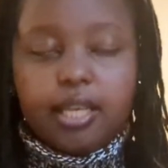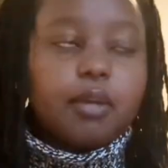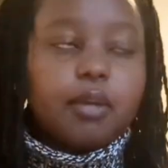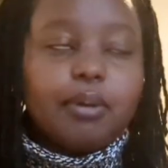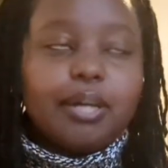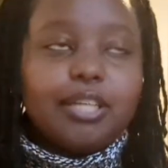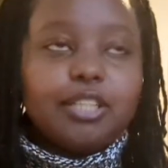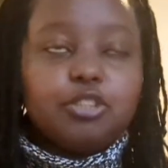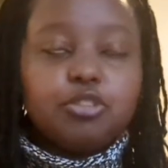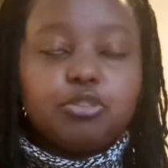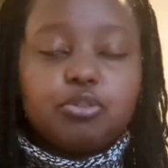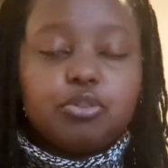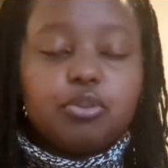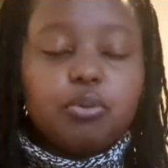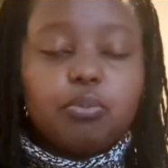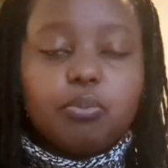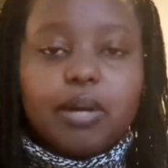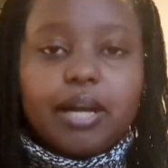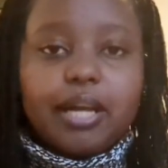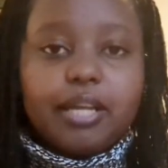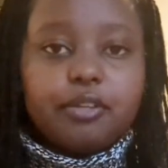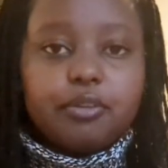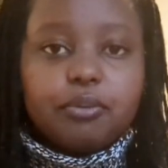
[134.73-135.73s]
they want to know
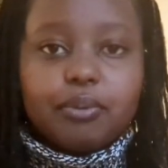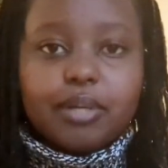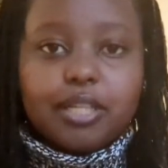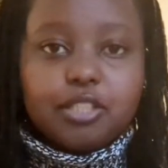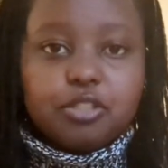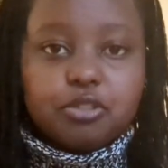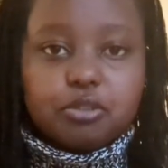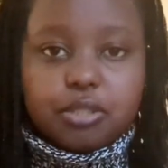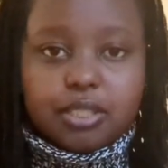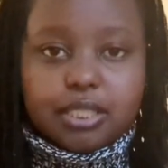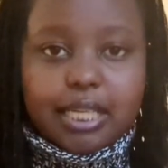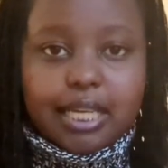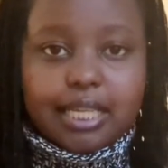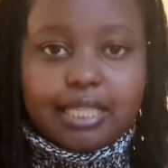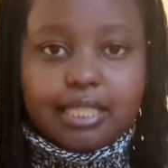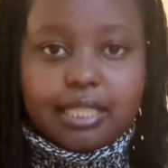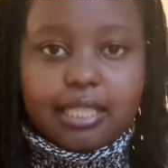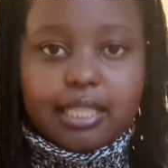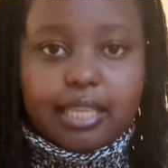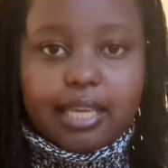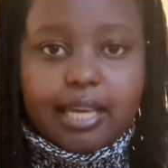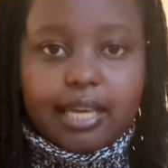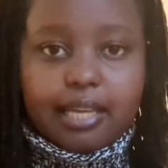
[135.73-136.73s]
why you want to study
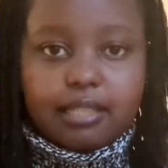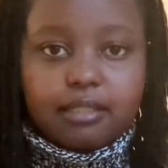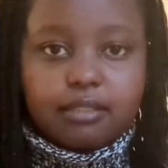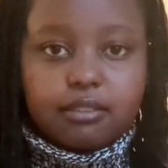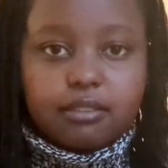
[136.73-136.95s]
there.